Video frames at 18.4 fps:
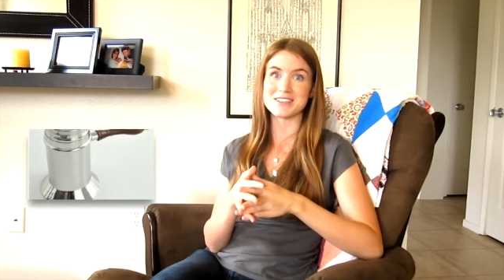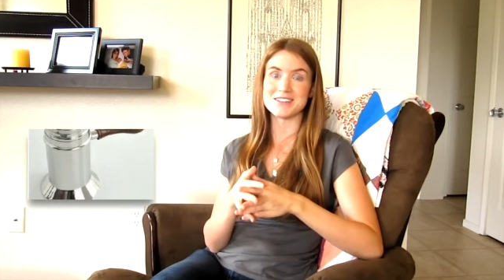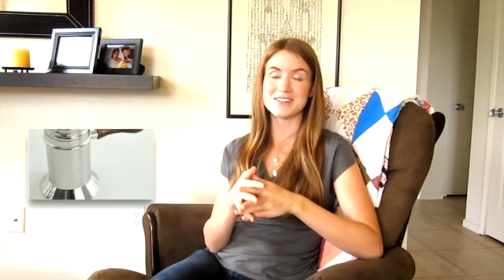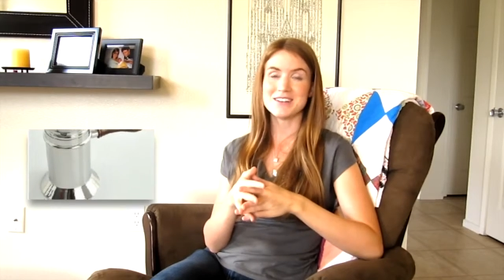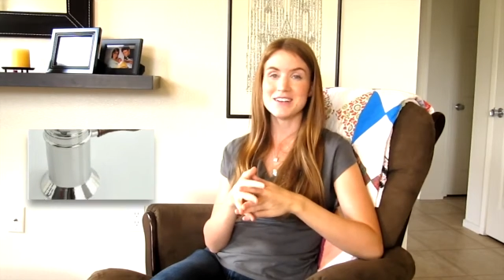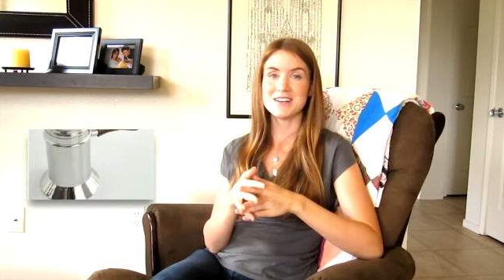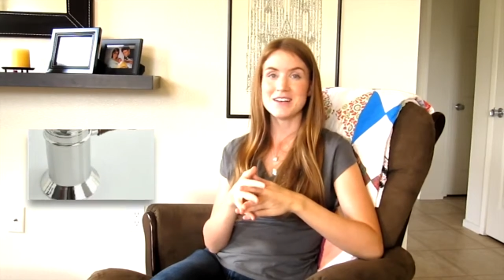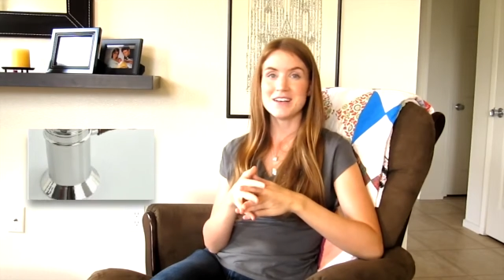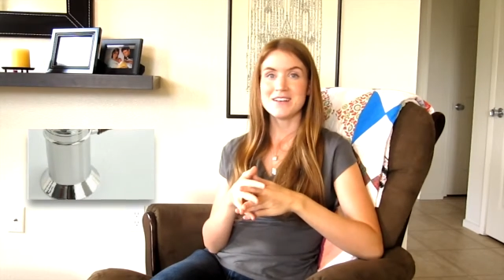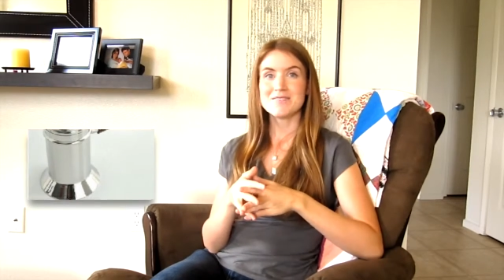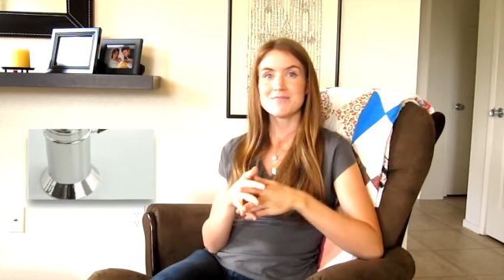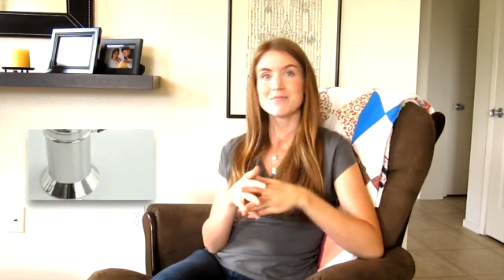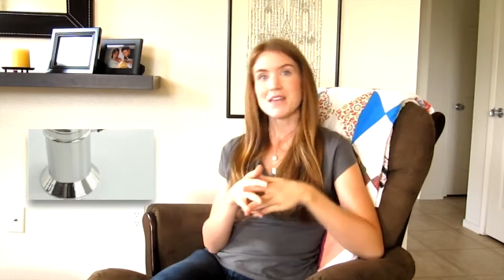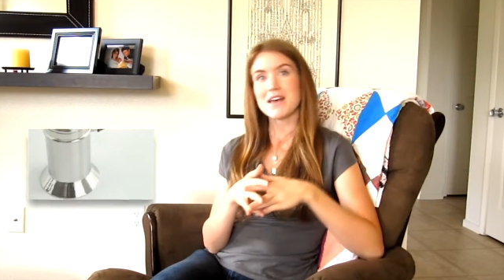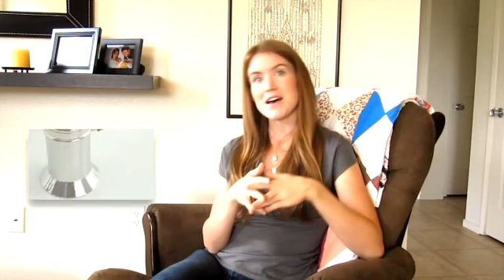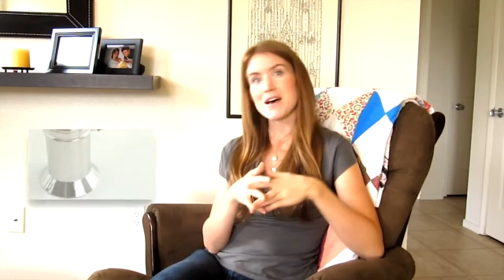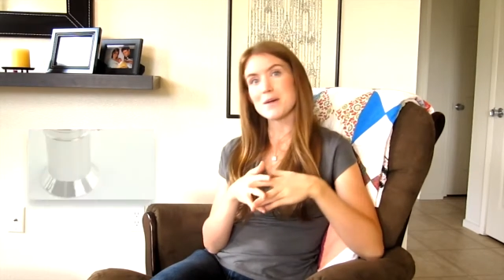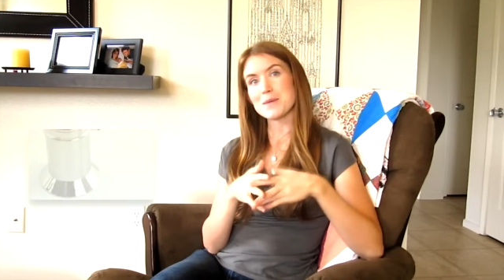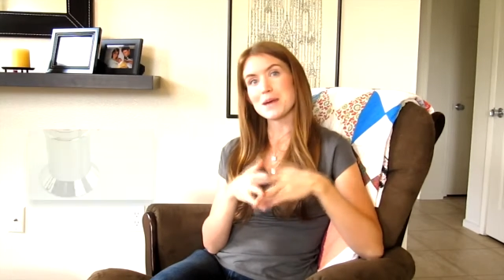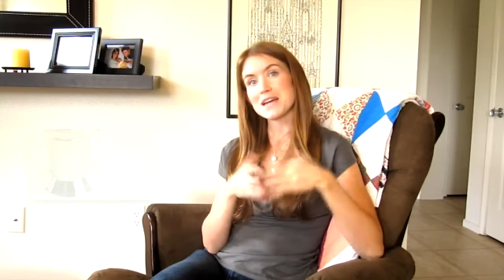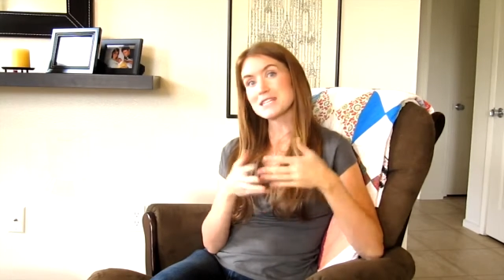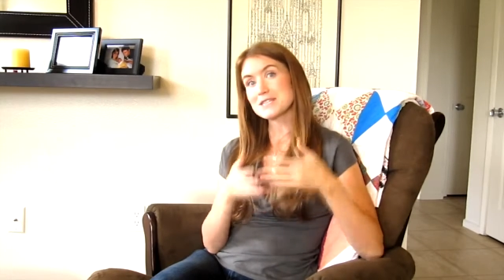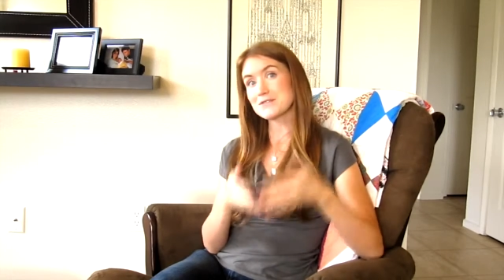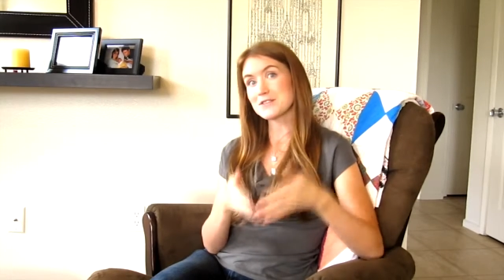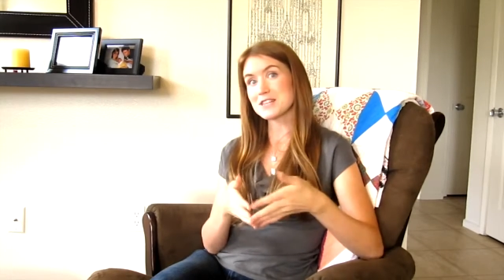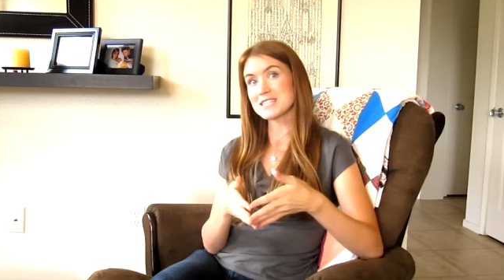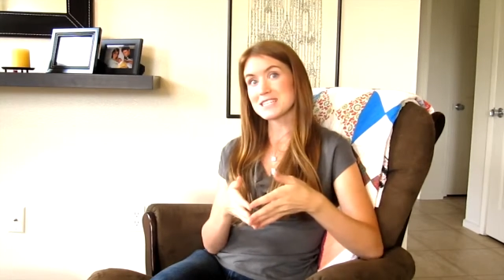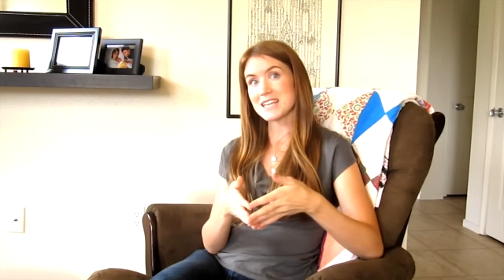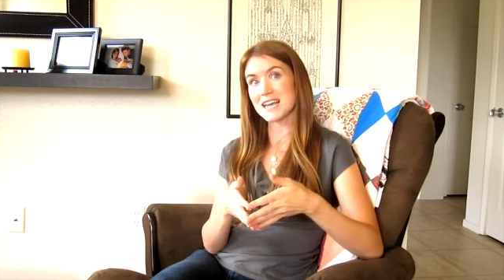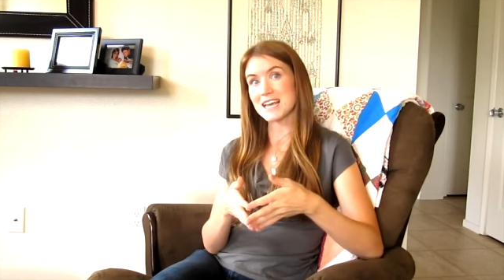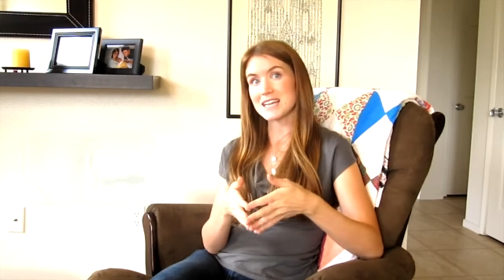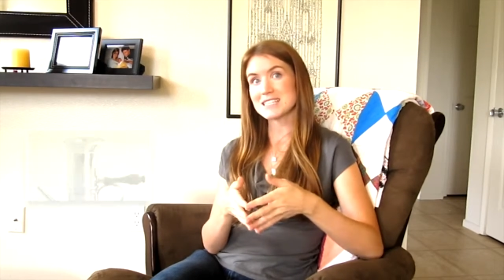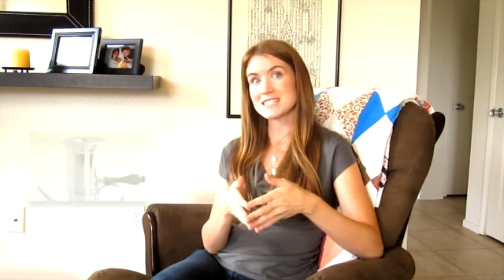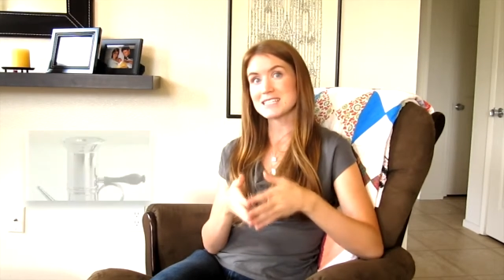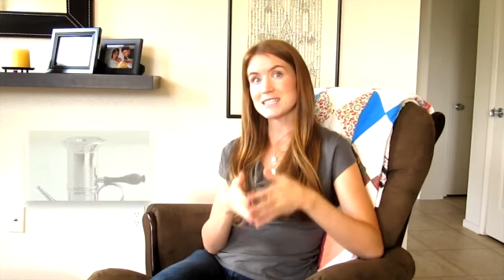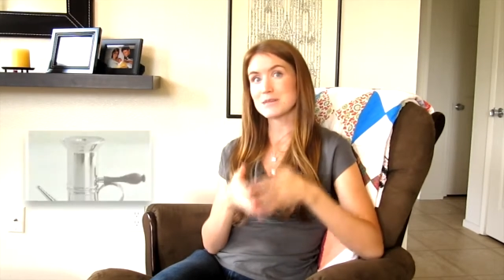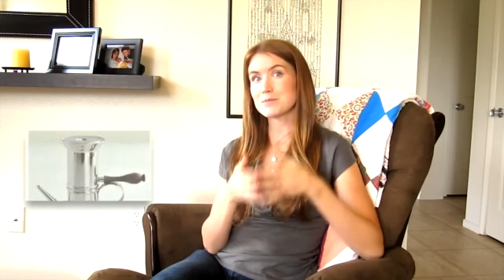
Um, as for the taste,